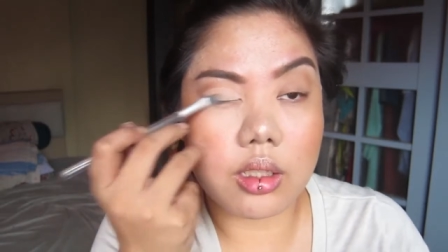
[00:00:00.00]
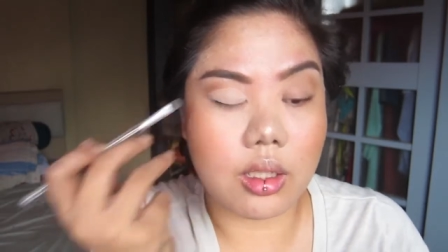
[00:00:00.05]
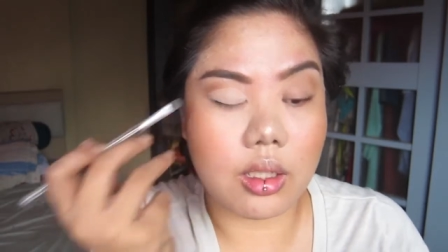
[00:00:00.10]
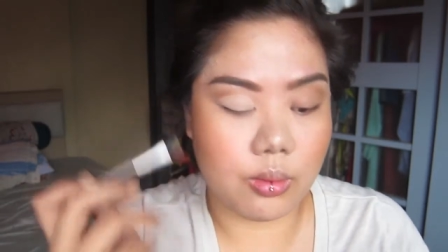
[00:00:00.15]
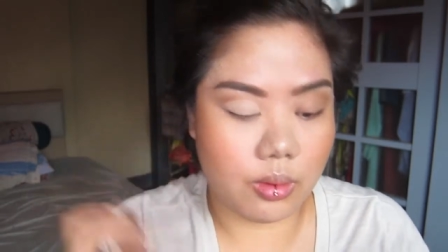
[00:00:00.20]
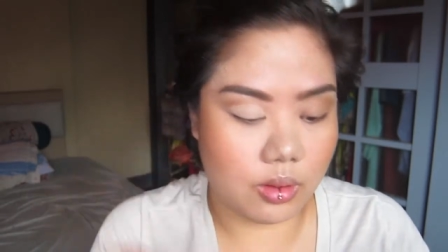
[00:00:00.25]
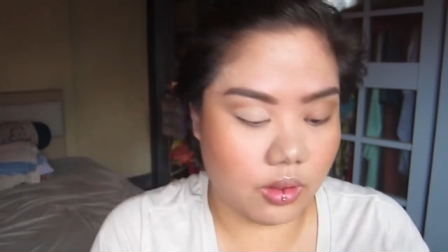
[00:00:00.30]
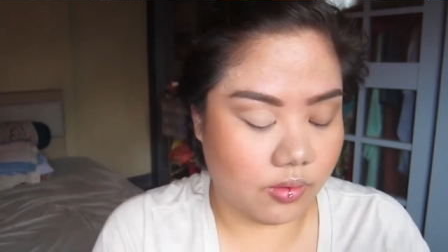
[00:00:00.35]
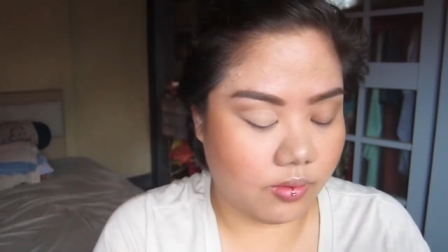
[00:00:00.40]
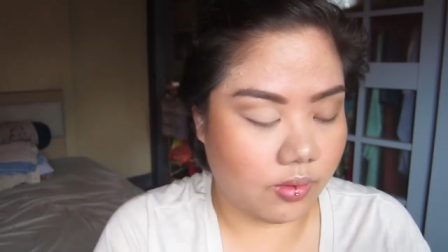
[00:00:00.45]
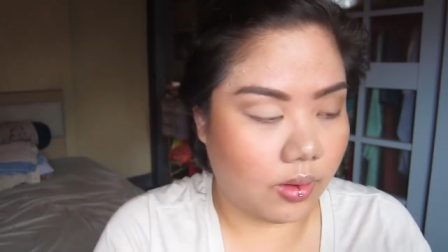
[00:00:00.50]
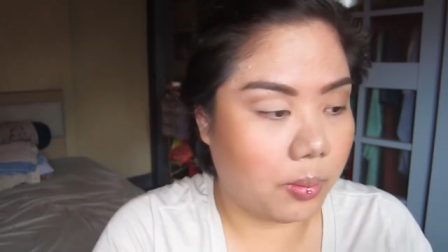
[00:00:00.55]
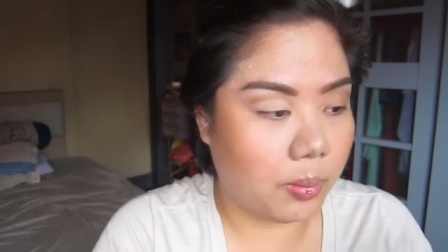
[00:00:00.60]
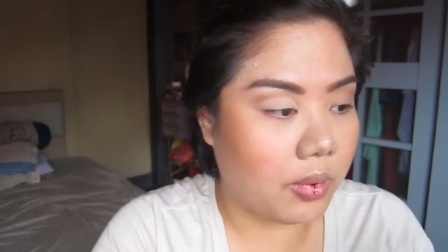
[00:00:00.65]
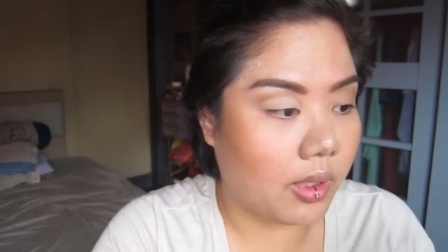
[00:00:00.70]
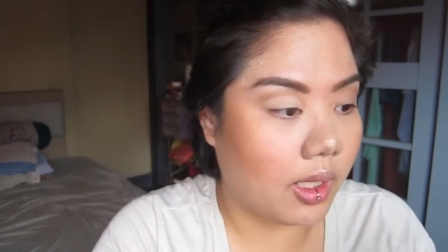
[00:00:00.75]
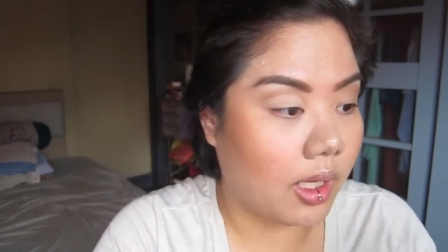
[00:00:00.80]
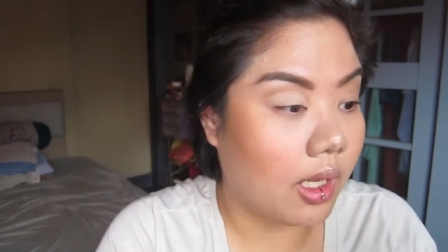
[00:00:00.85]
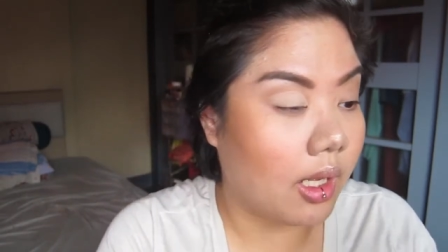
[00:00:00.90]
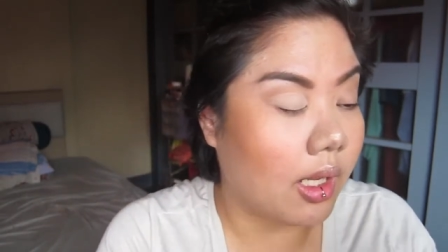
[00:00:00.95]
When you
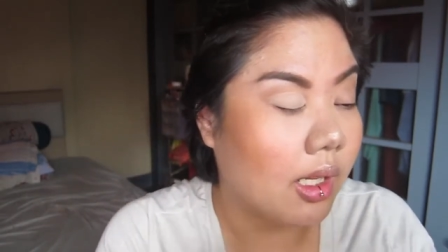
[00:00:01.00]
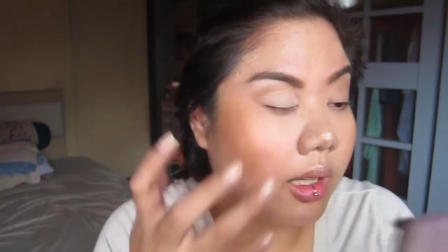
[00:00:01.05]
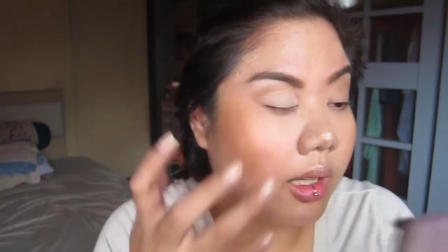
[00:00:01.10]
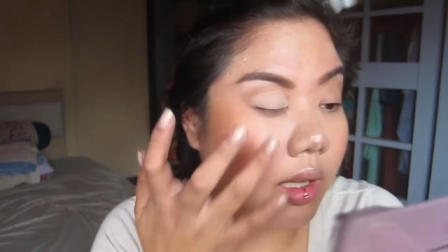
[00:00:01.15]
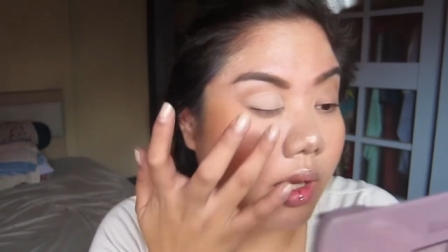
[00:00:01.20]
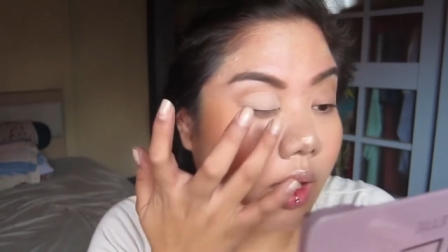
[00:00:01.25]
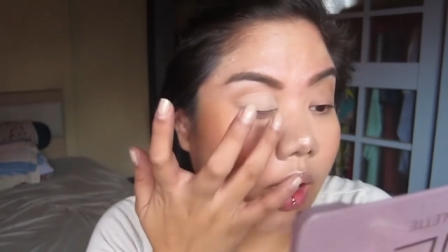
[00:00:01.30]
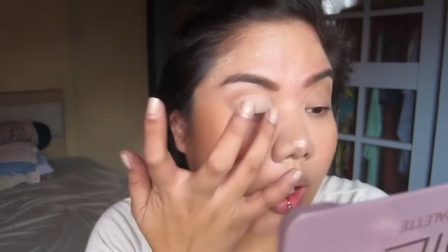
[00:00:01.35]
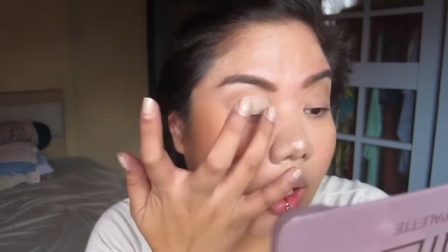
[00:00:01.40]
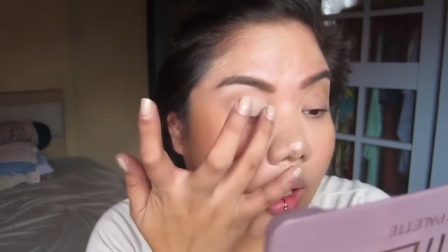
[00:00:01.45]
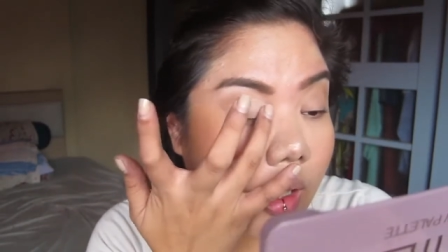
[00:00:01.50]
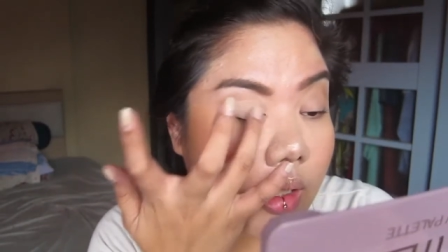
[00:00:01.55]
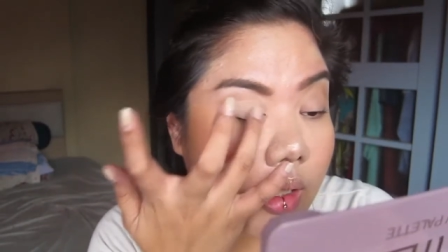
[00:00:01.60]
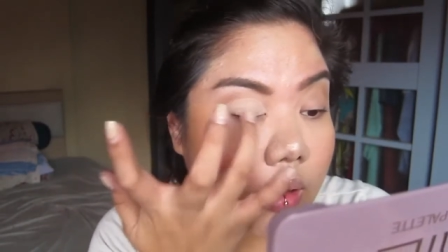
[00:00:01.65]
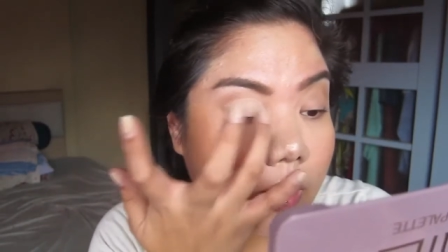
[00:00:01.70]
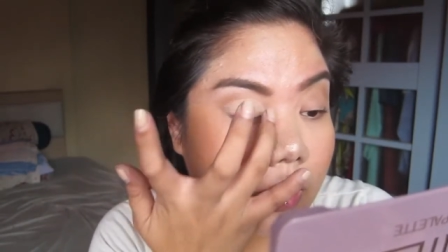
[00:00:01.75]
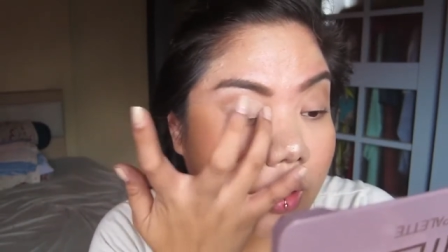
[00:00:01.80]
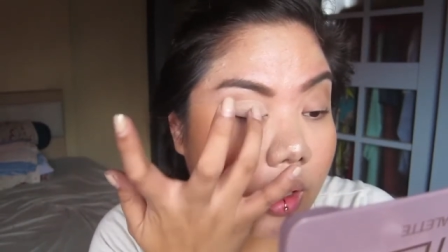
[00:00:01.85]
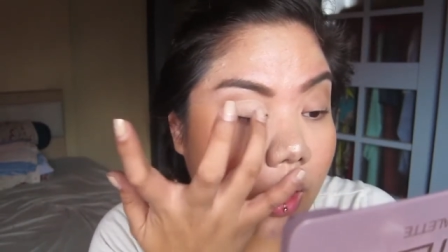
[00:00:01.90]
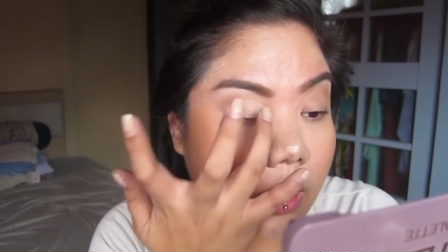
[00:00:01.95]
apply that,
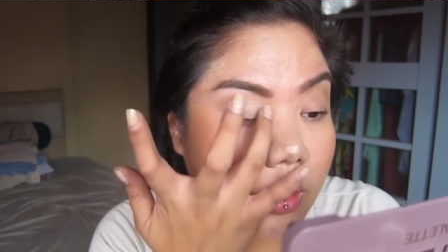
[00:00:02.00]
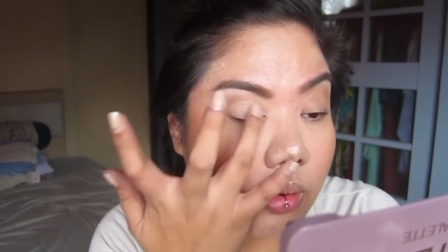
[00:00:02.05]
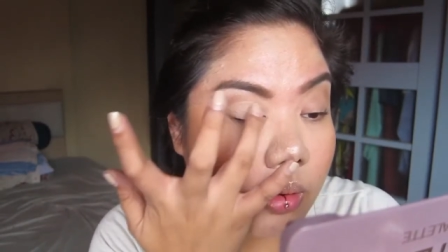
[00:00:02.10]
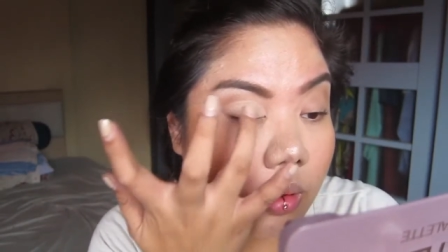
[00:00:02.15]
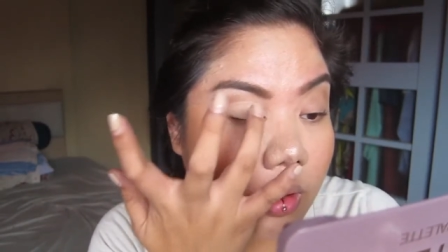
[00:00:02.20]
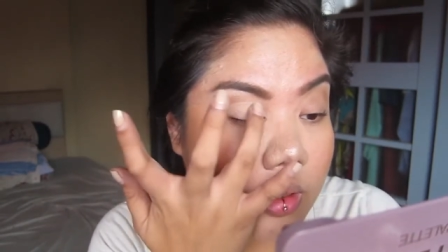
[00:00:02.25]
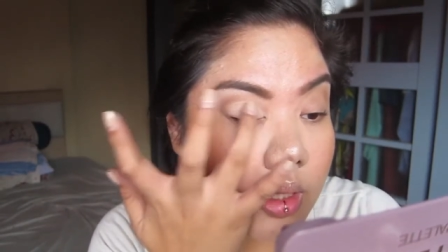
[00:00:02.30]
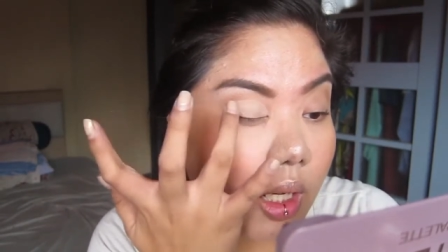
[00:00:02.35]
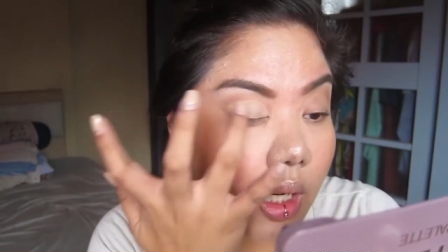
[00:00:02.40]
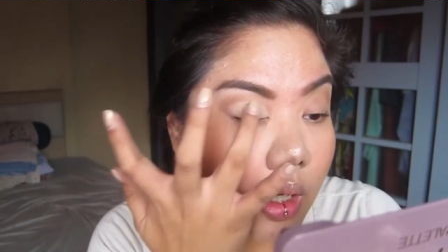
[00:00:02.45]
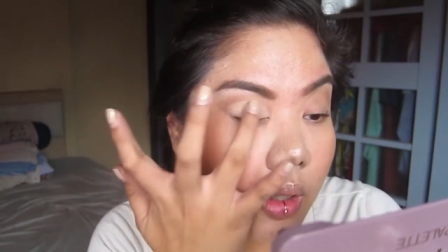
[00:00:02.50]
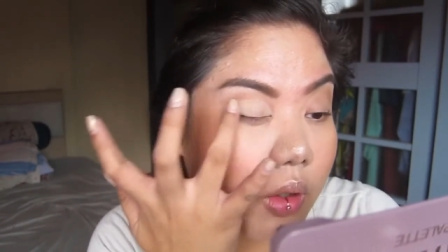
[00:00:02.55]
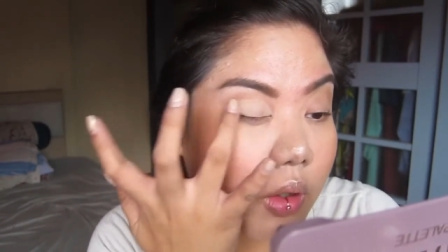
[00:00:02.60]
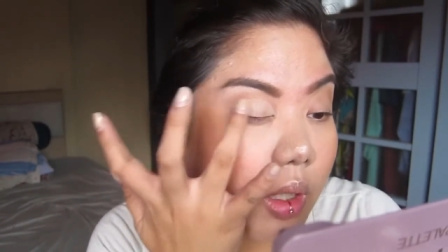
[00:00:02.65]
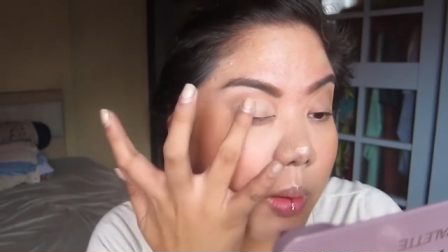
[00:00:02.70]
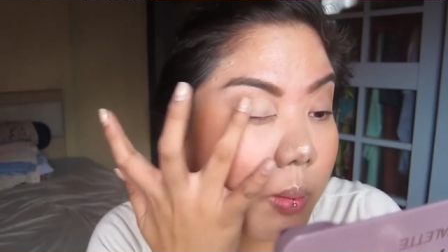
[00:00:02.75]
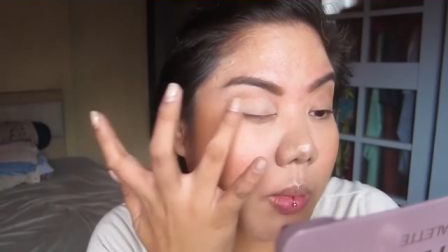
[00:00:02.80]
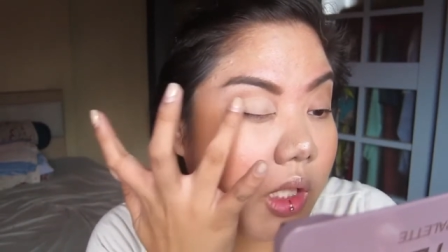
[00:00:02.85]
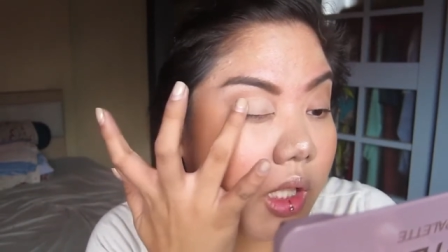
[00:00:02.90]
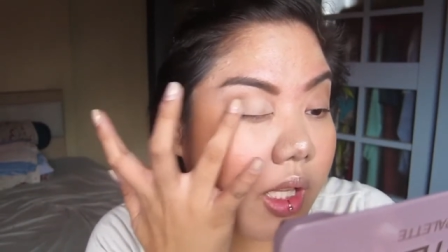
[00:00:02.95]
I like to kasi ang
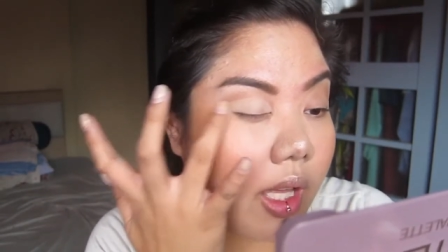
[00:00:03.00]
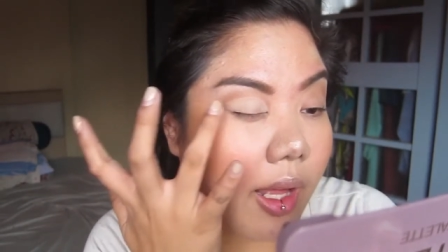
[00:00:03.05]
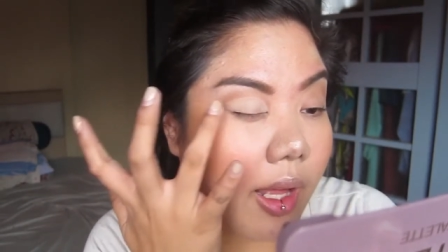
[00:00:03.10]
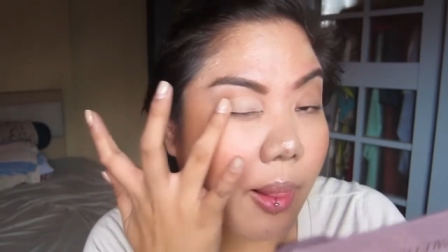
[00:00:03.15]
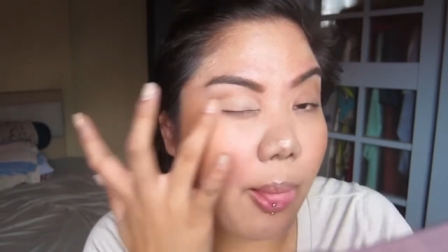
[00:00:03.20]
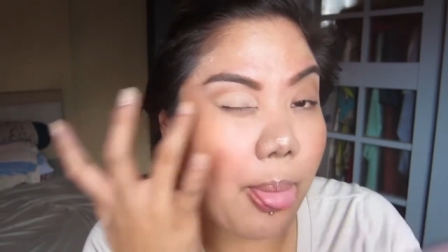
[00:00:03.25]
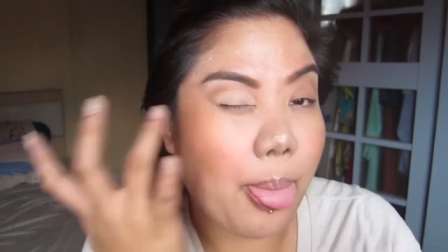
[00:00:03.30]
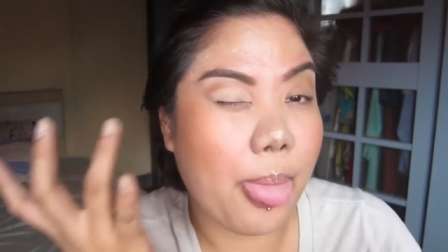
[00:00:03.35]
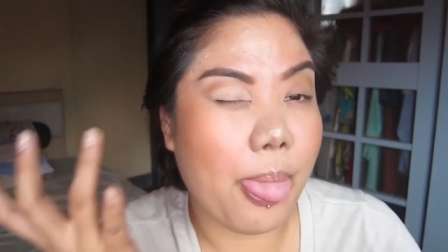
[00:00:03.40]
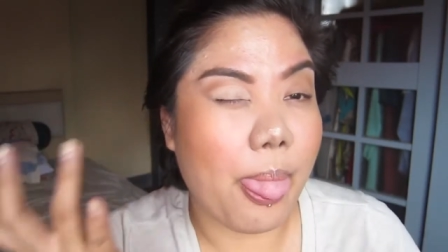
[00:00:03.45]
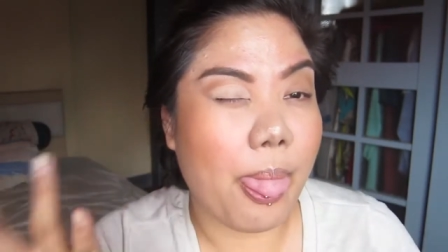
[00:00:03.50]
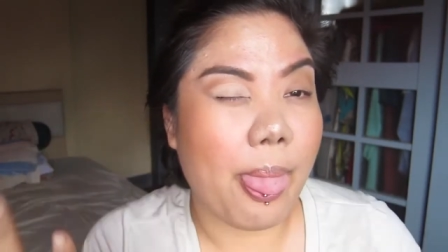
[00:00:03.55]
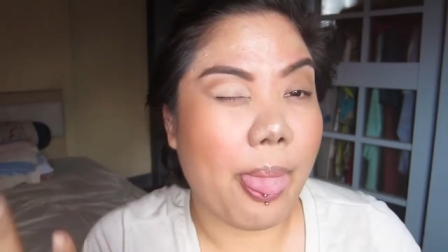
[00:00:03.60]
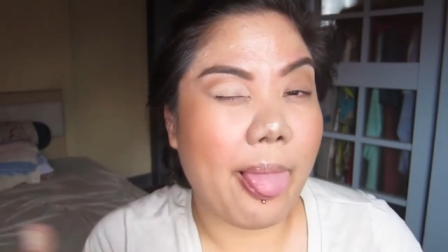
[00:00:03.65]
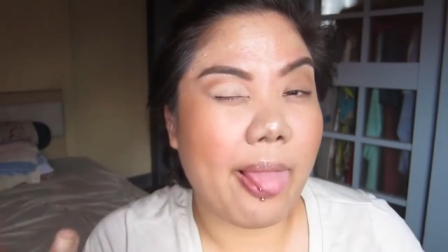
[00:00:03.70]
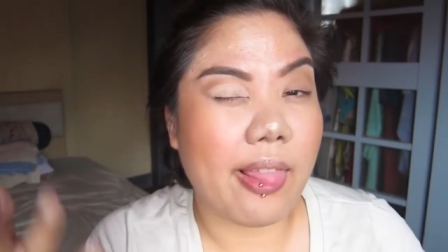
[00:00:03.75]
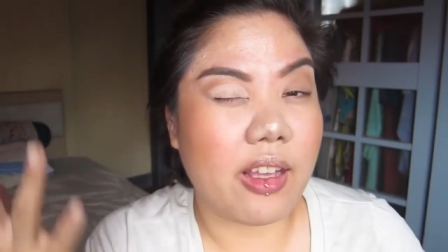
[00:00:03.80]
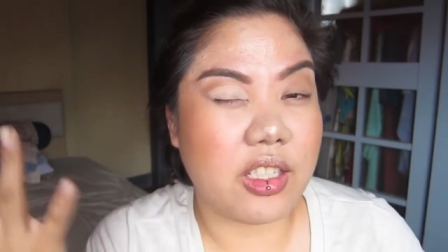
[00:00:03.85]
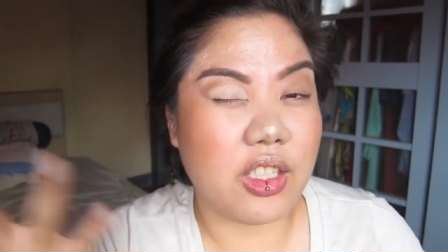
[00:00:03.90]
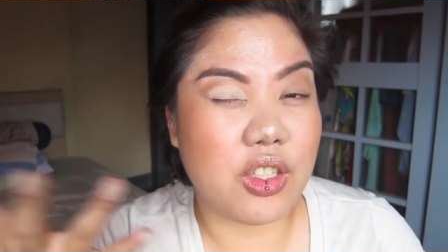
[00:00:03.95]
creamy niya.
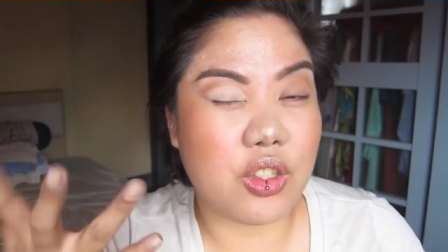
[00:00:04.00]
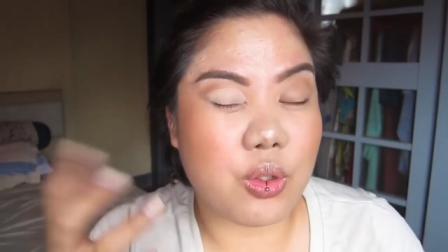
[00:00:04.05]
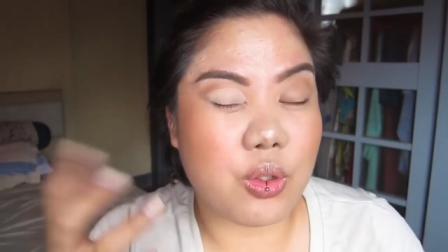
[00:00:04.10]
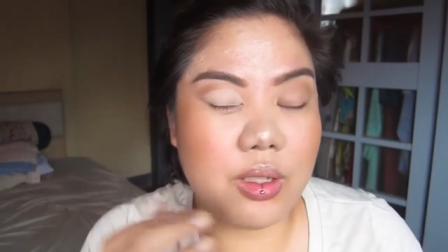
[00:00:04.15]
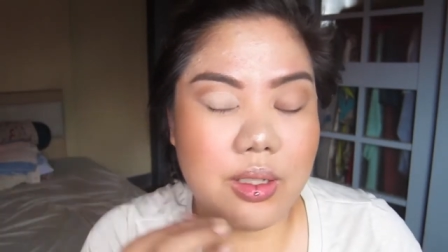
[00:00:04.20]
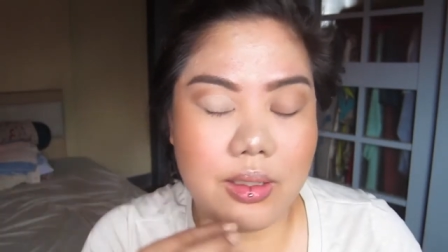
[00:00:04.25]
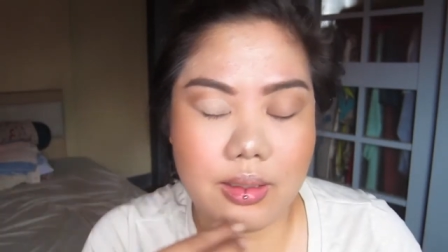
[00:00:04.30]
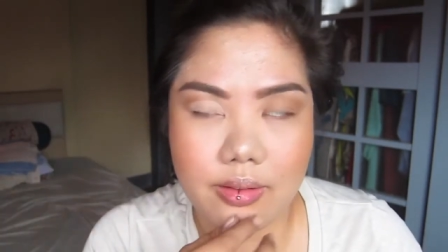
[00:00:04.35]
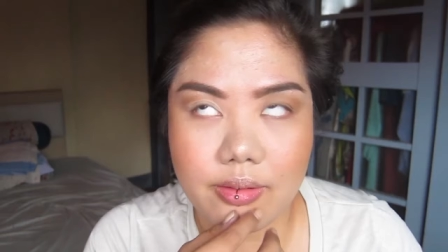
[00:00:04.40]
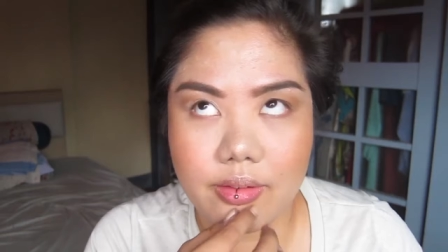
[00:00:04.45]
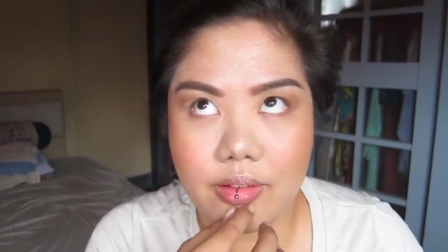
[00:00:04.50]
It's creamy.